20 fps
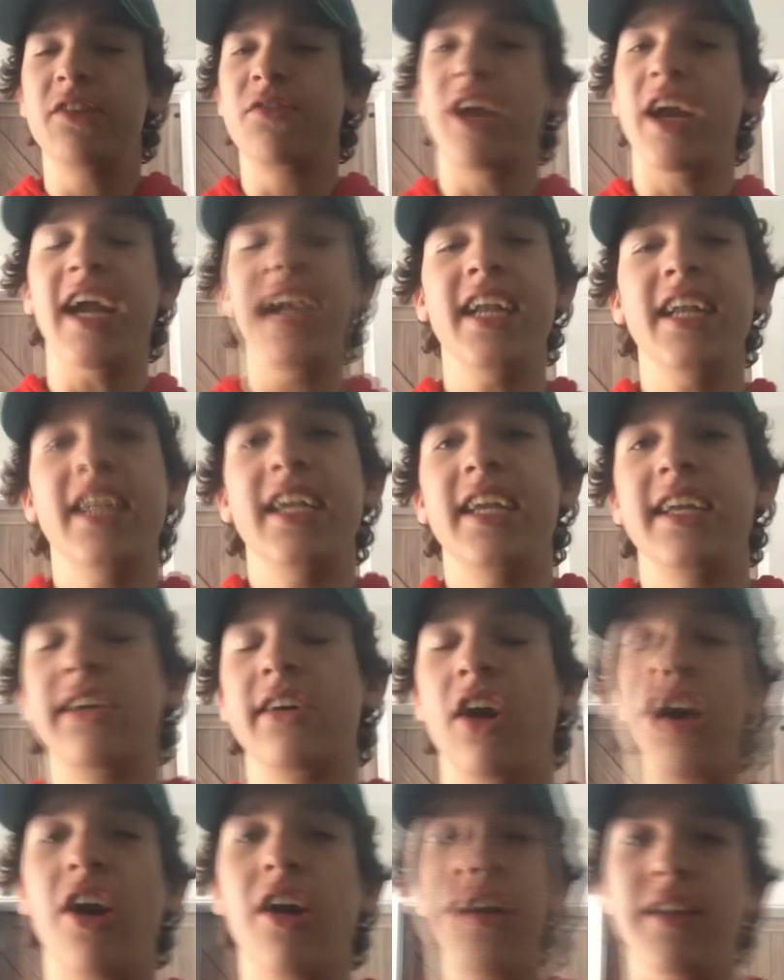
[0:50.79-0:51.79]
ran it in
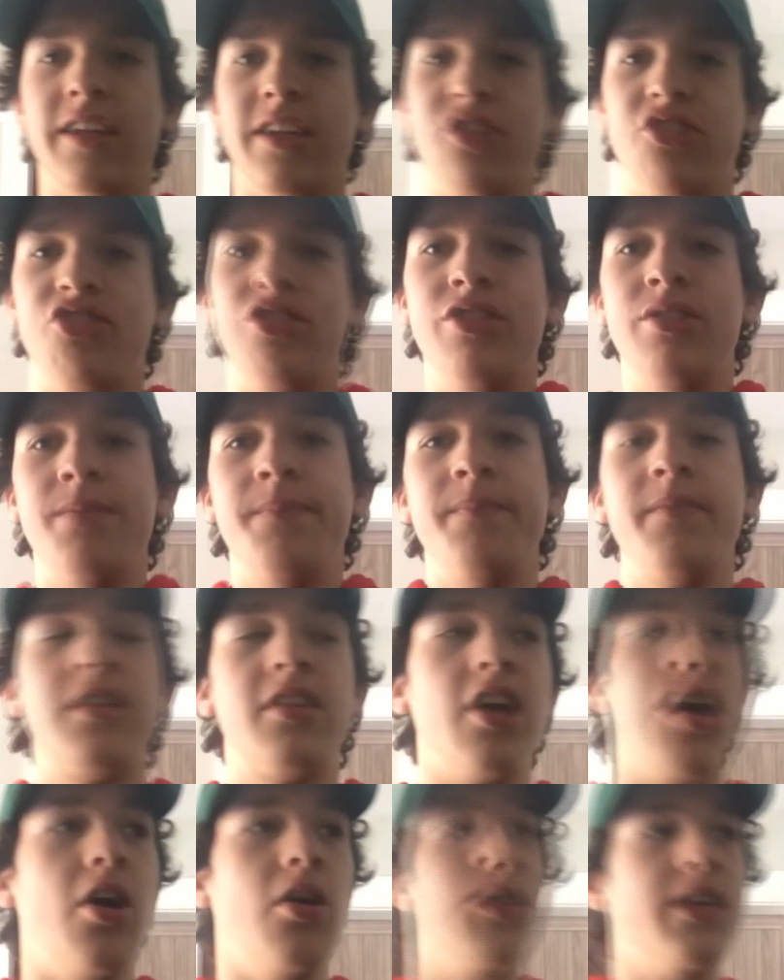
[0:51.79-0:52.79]
college.
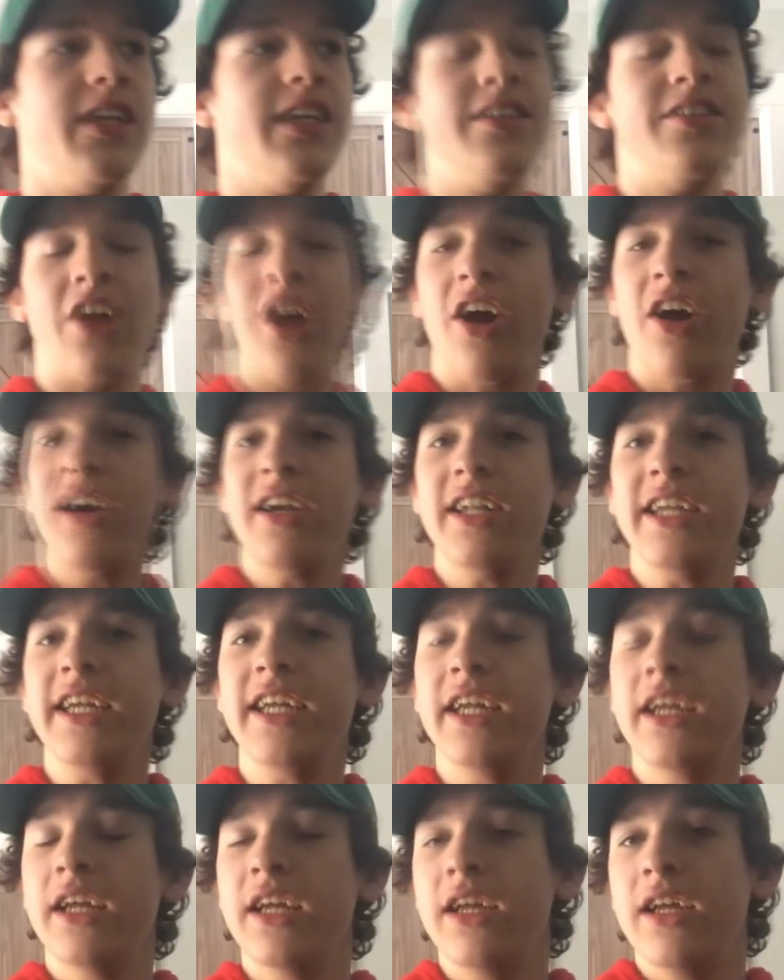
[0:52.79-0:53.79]
So he's
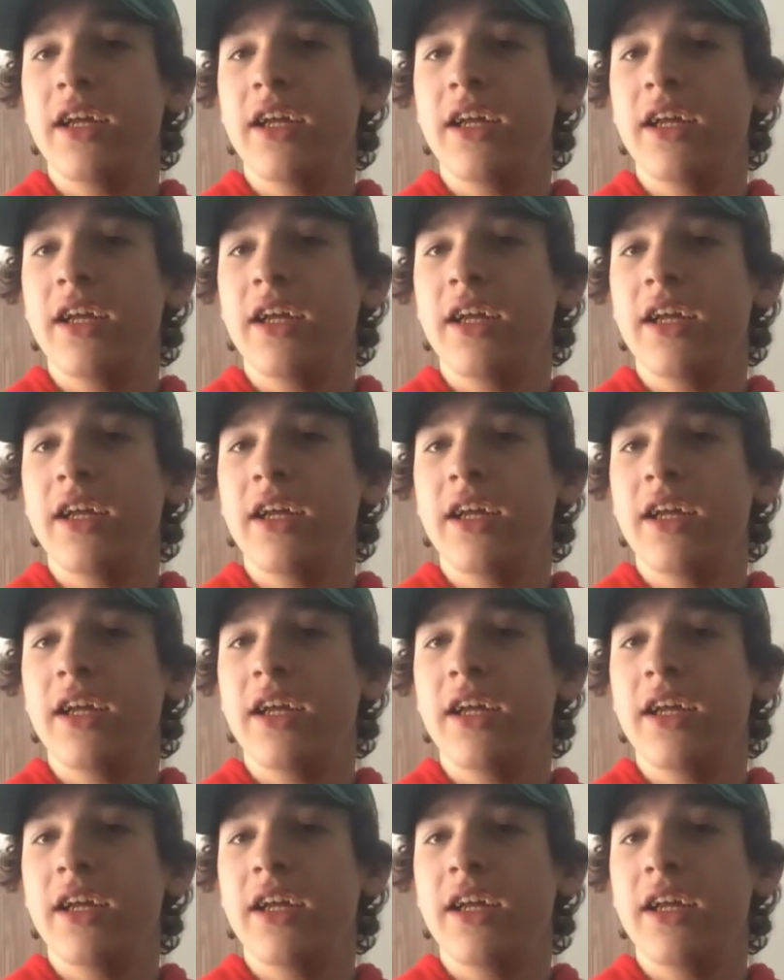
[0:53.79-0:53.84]
already